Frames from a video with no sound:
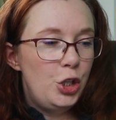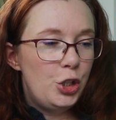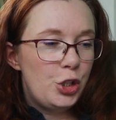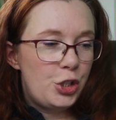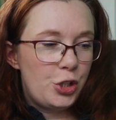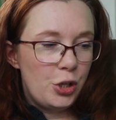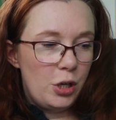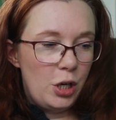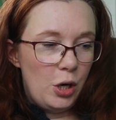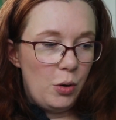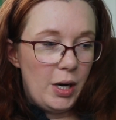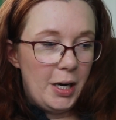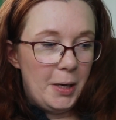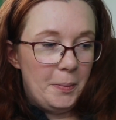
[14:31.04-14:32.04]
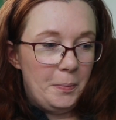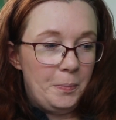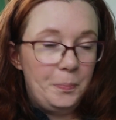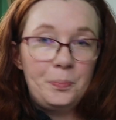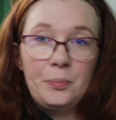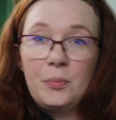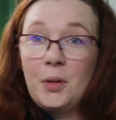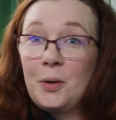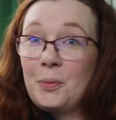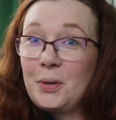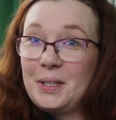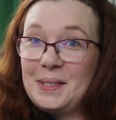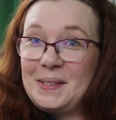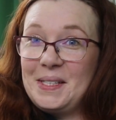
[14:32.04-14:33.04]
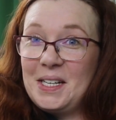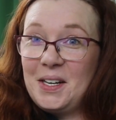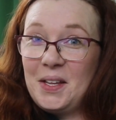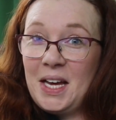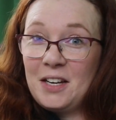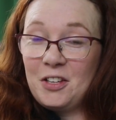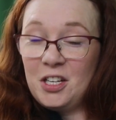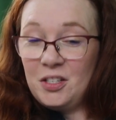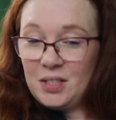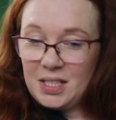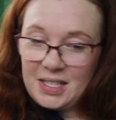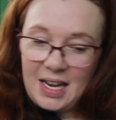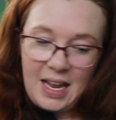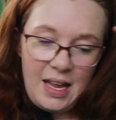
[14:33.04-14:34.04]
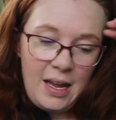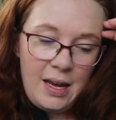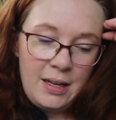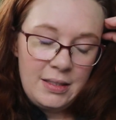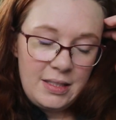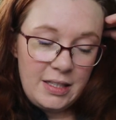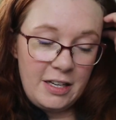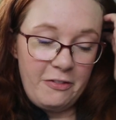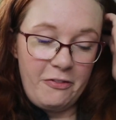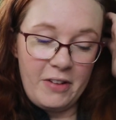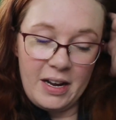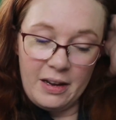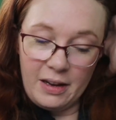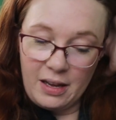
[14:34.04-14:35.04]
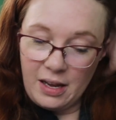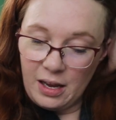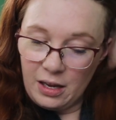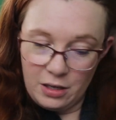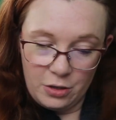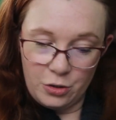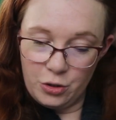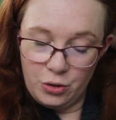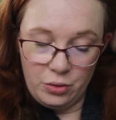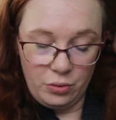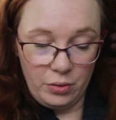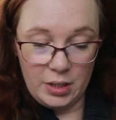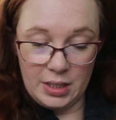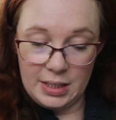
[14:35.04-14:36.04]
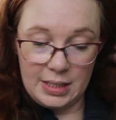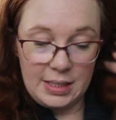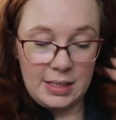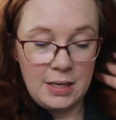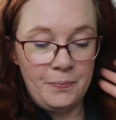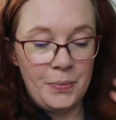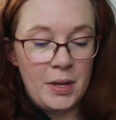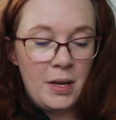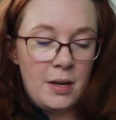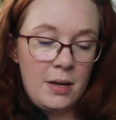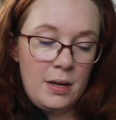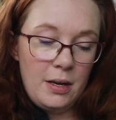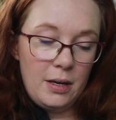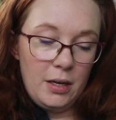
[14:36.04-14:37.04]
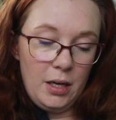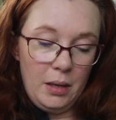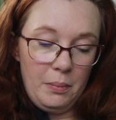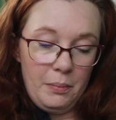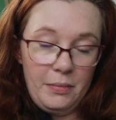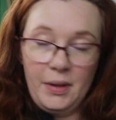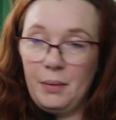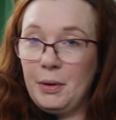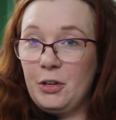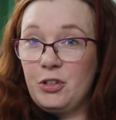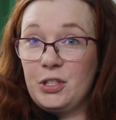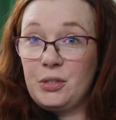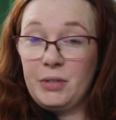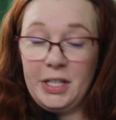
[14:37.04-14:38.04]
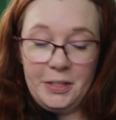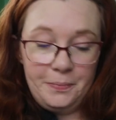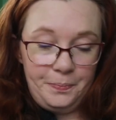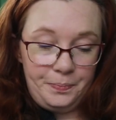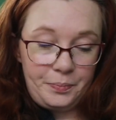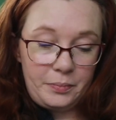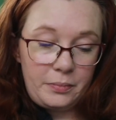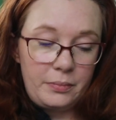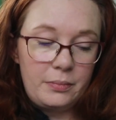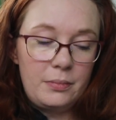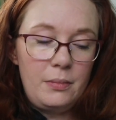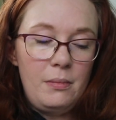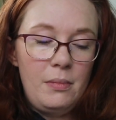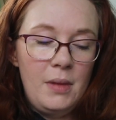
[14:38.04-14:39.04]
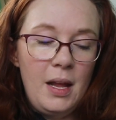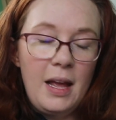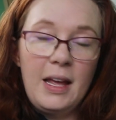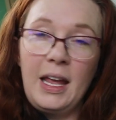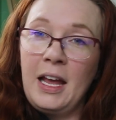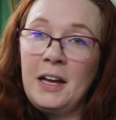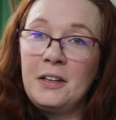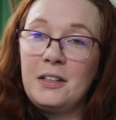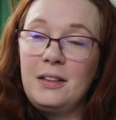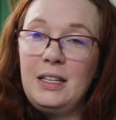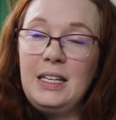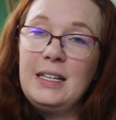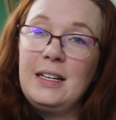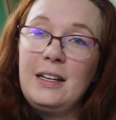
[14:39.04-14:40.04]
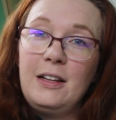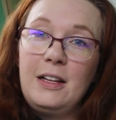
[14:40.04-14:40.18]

So we're gonna see how that goes, and if I can do this, that'll be just great. And the